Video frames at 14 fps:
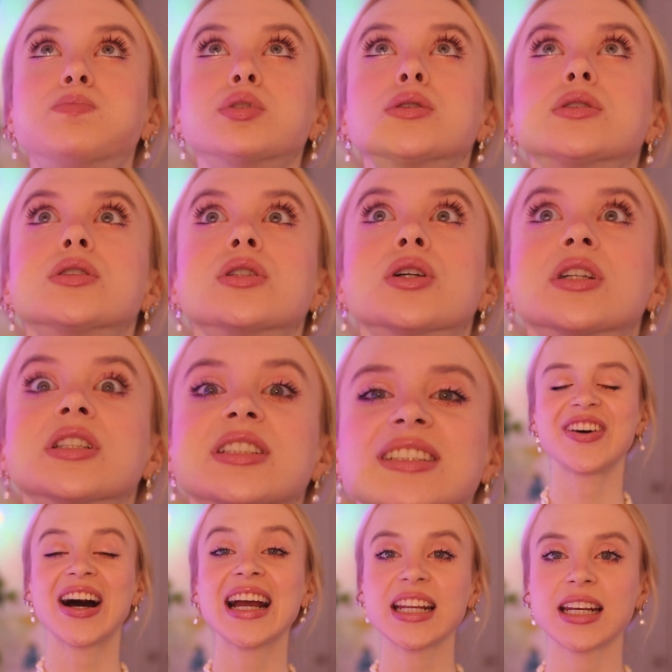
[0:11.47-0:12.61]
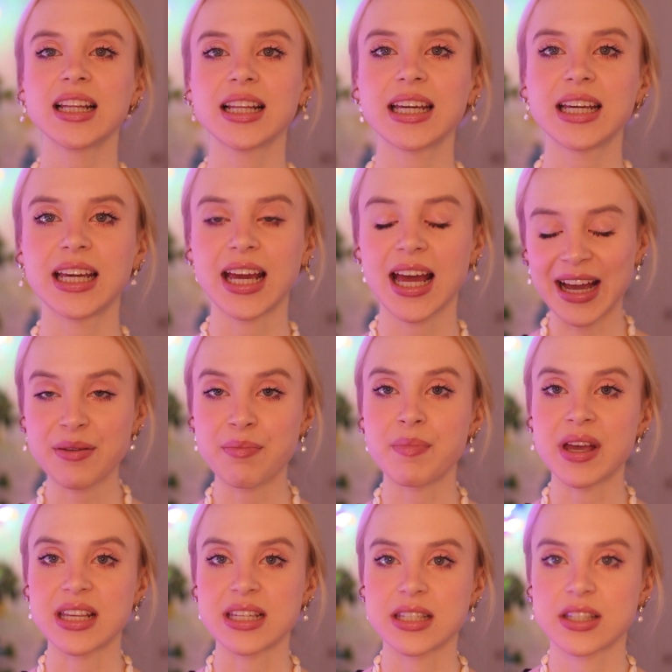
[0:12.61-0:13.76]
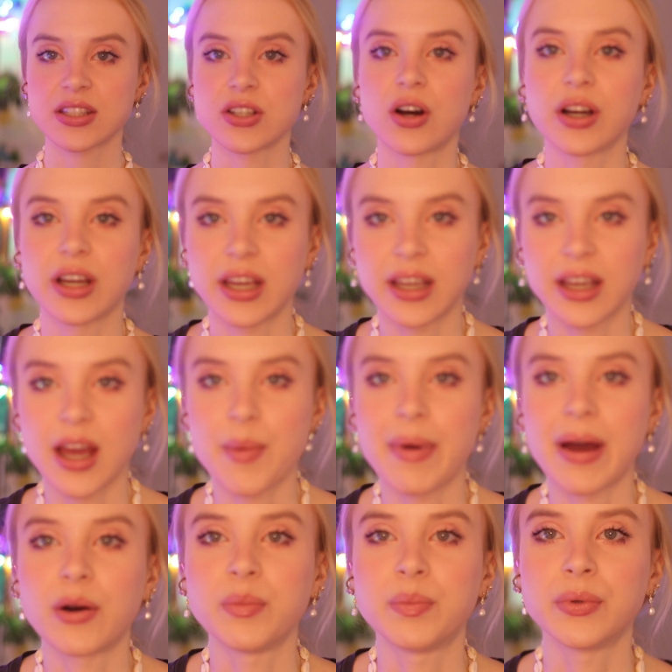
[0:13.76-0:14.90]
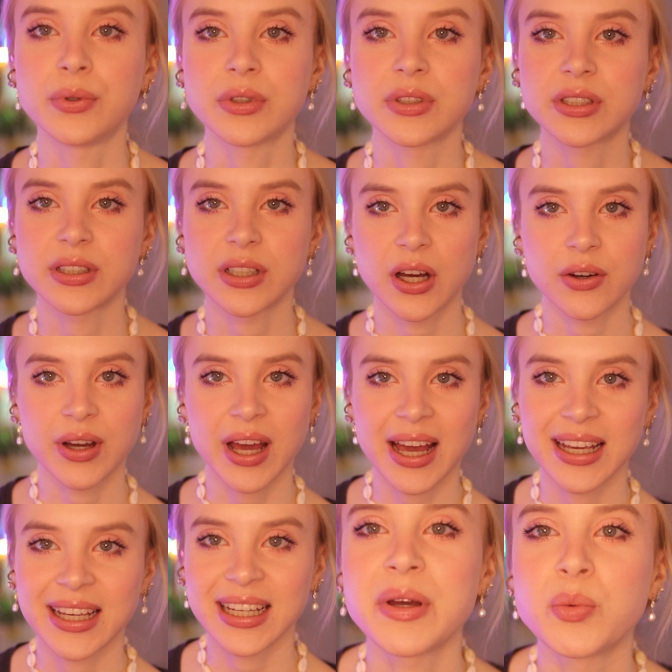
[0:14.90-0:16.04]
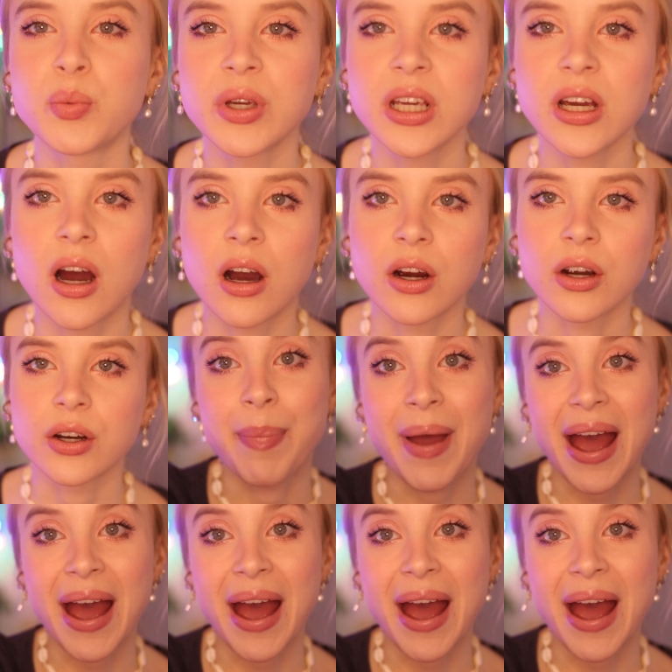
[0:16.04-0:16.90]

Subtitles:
books. Finally, I missed talking about books, okay? But we are